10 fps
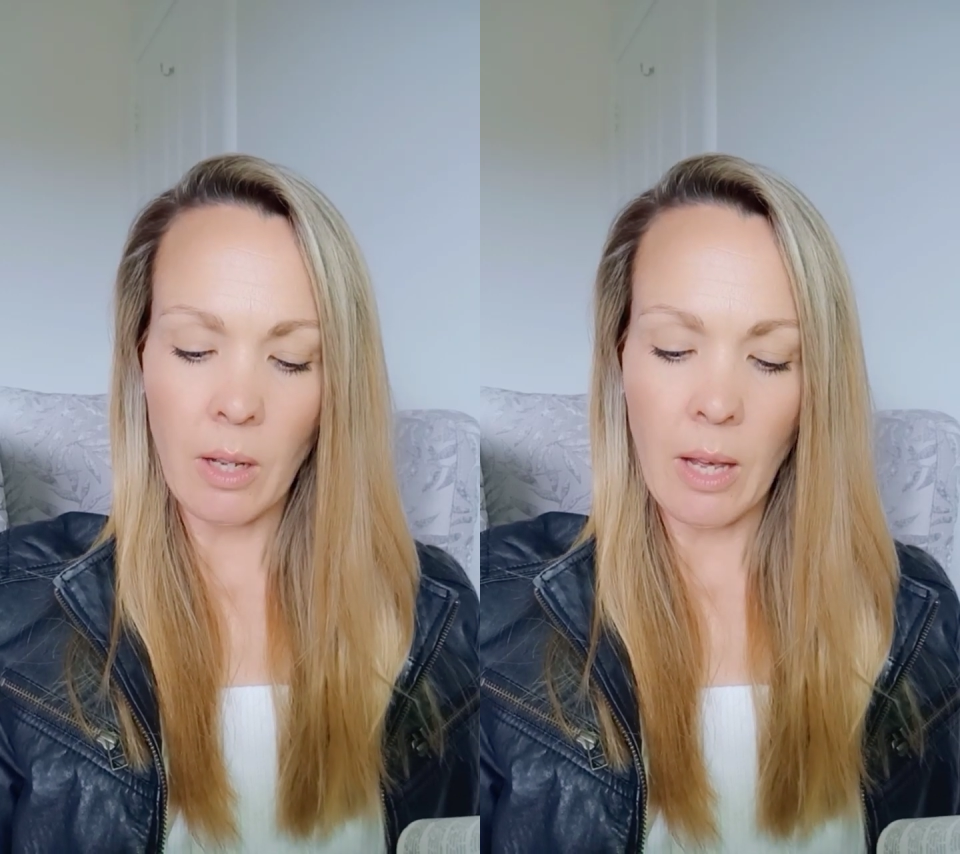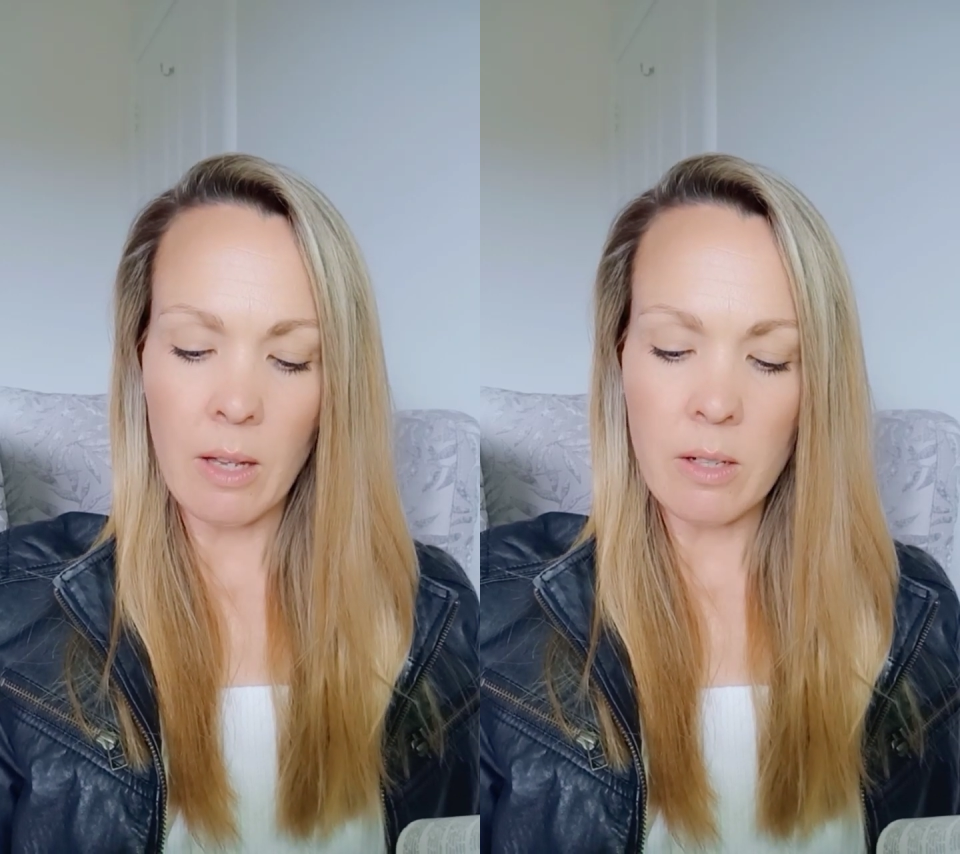
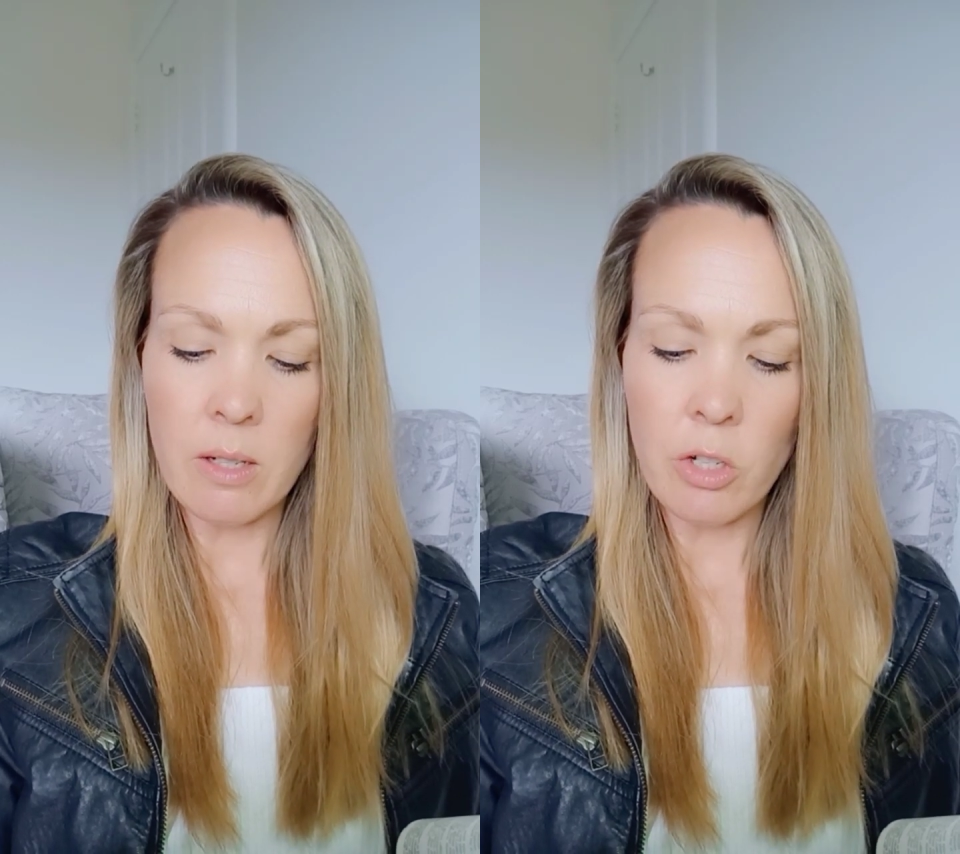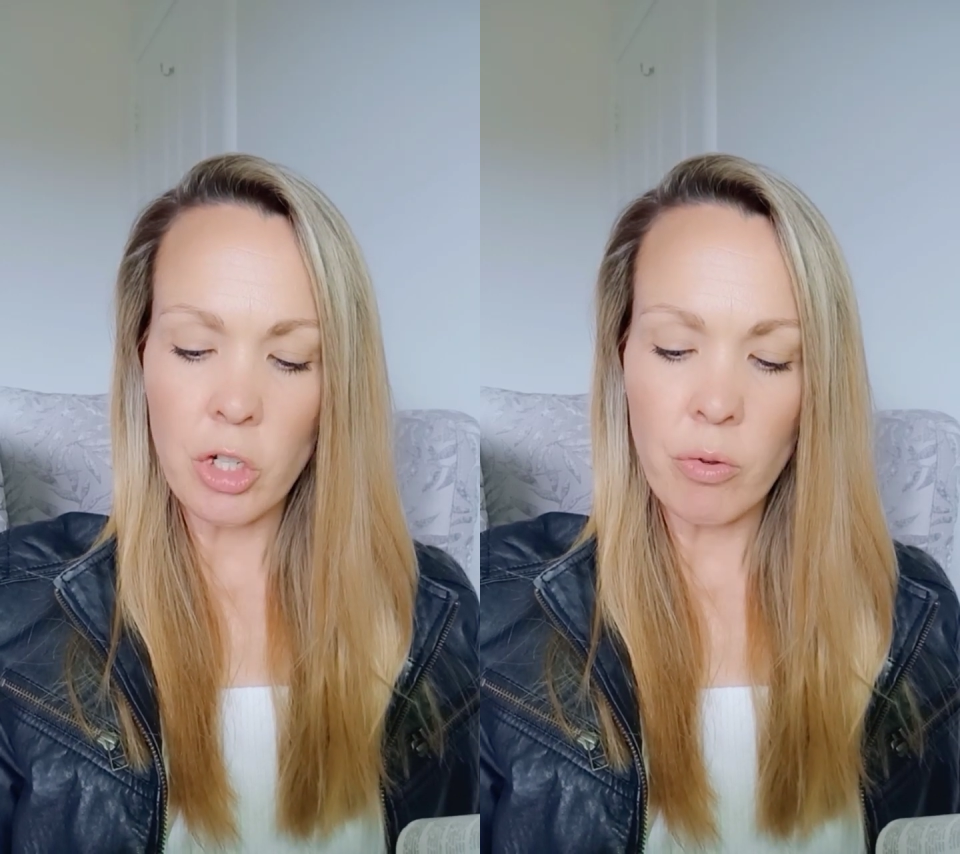And to
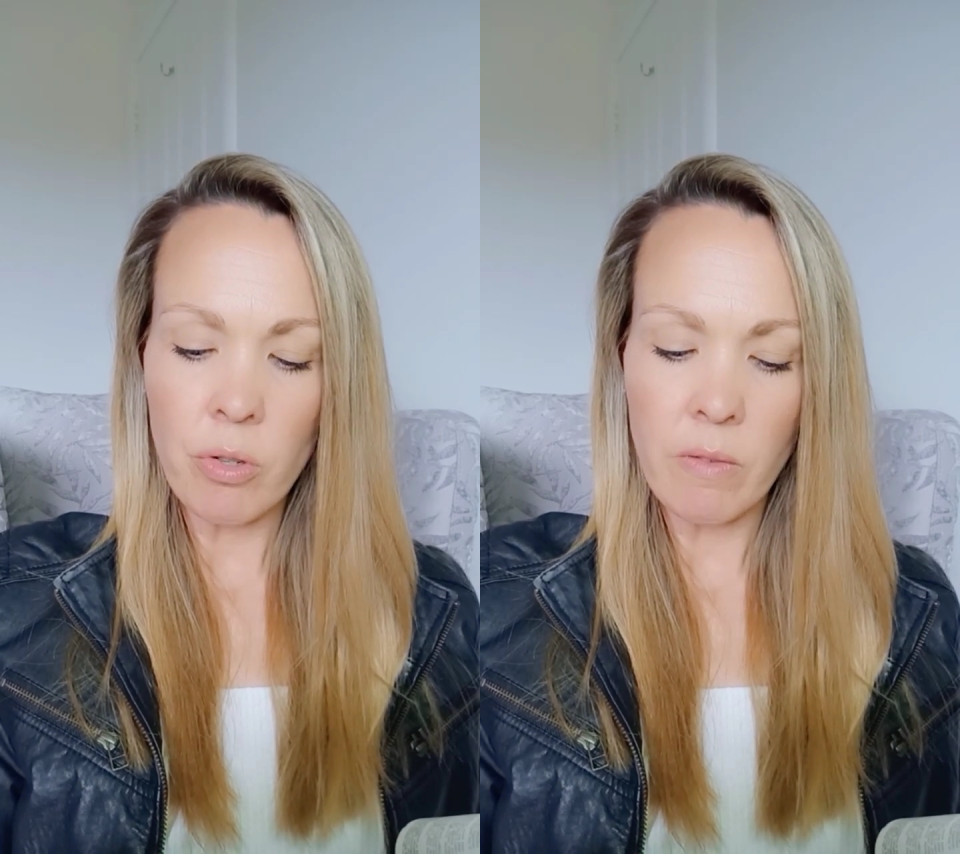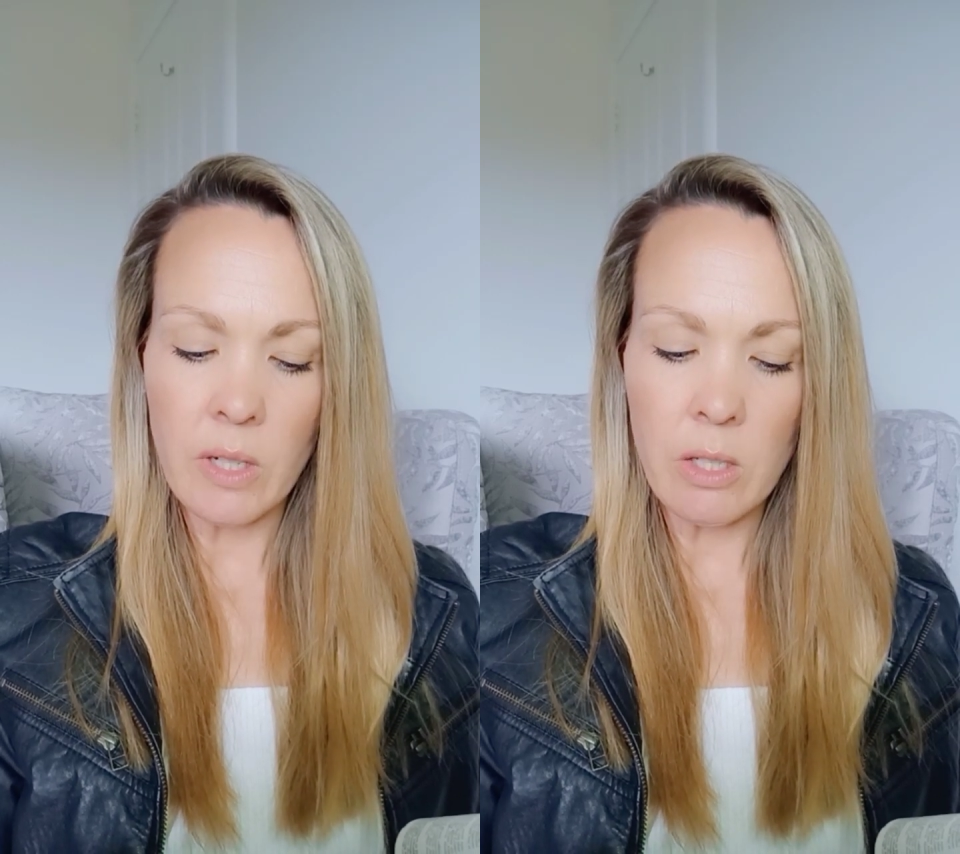the children
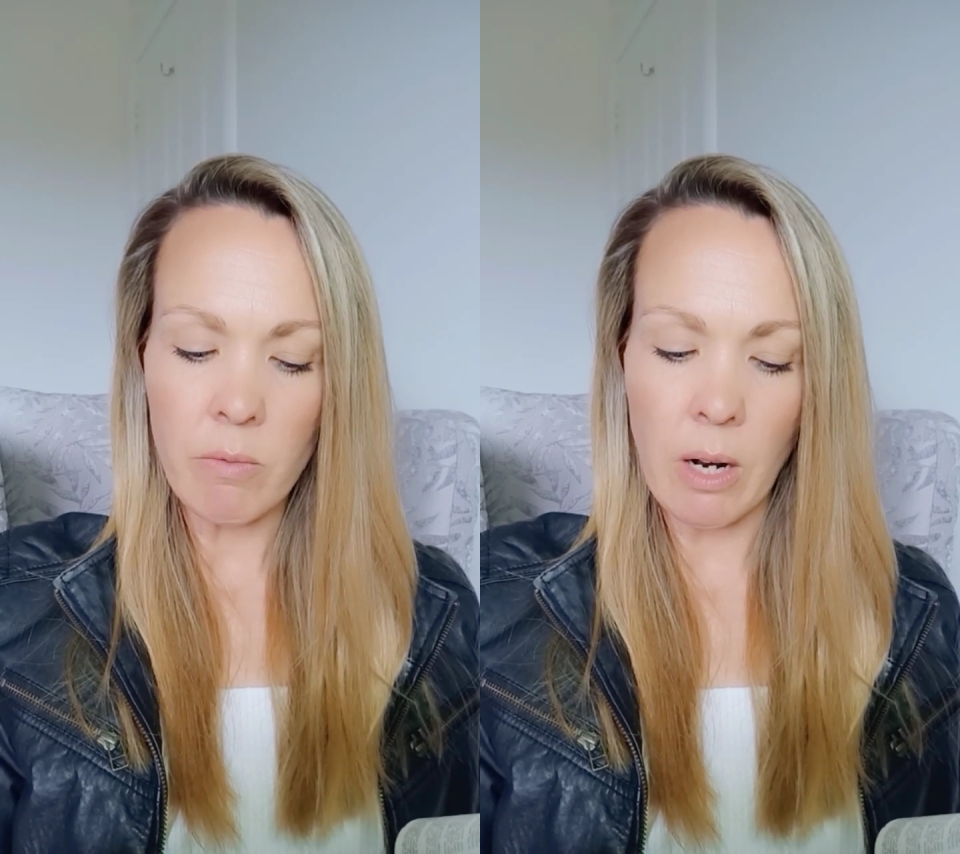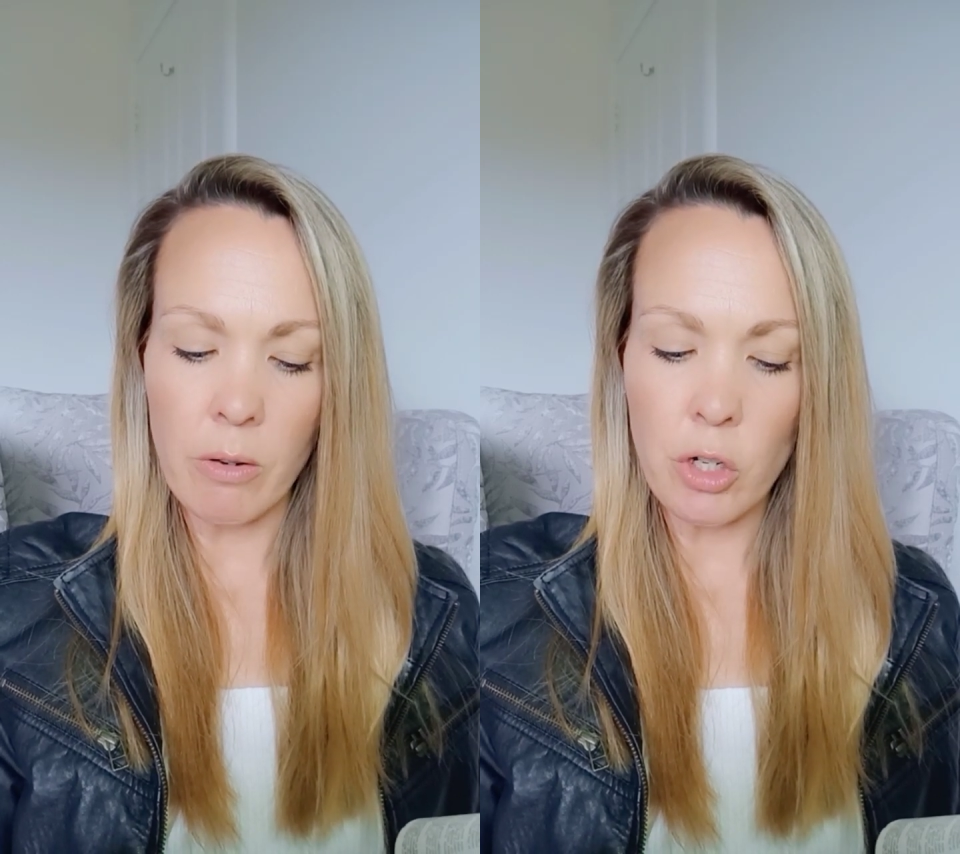of Israel you